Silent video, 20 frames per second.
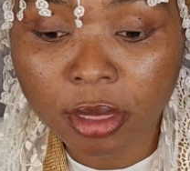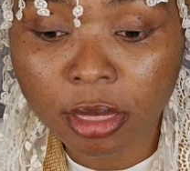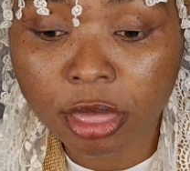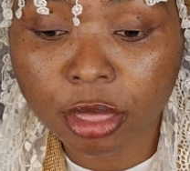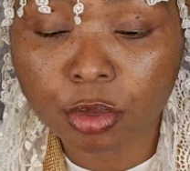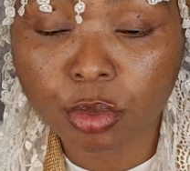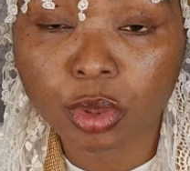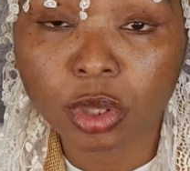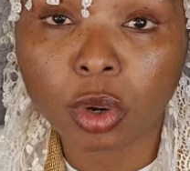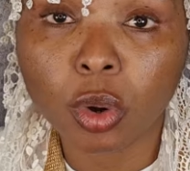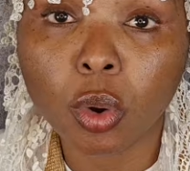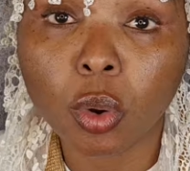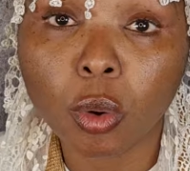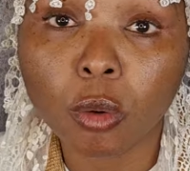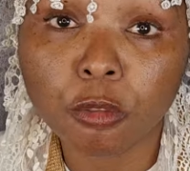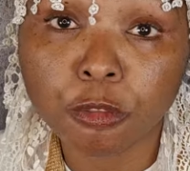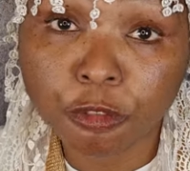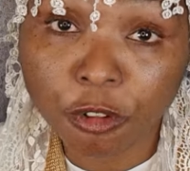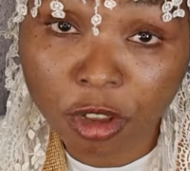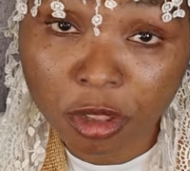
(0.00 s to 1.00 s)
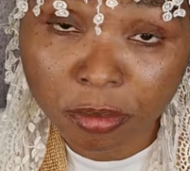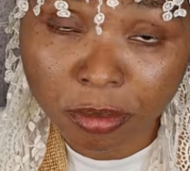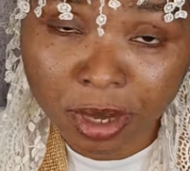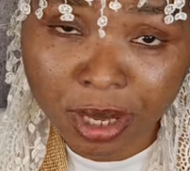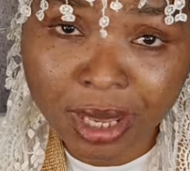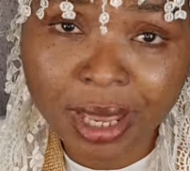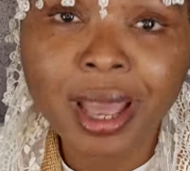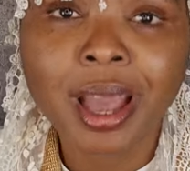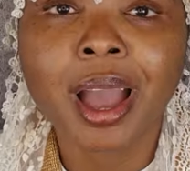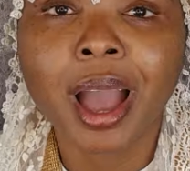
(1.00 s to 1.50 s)
through the
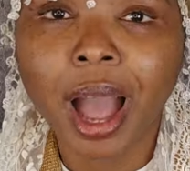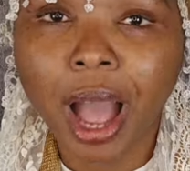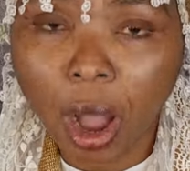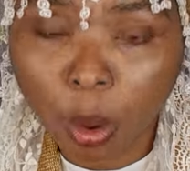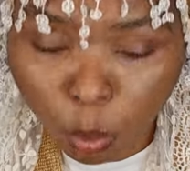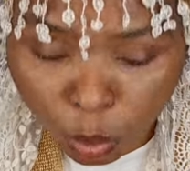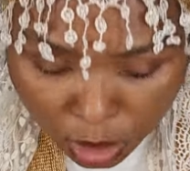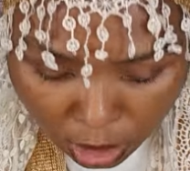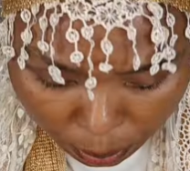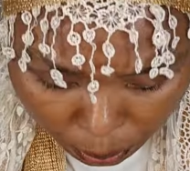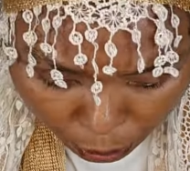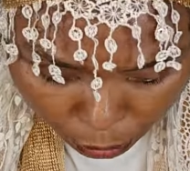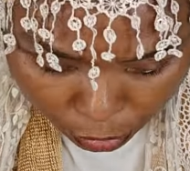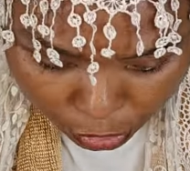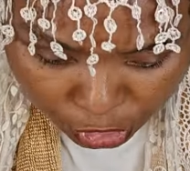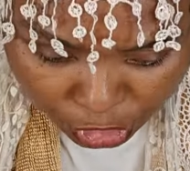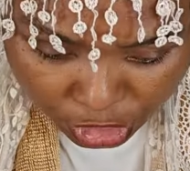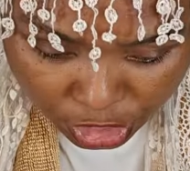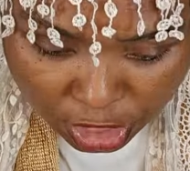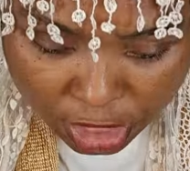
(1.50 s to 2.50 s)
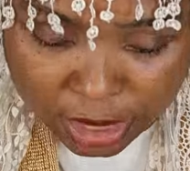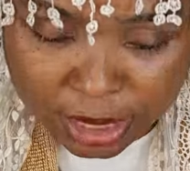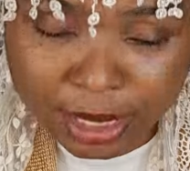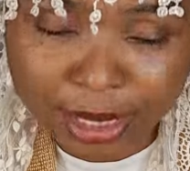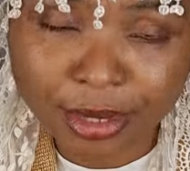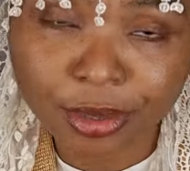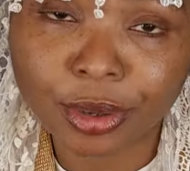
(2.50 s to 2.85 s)
GoFundMe, I would appreciate it.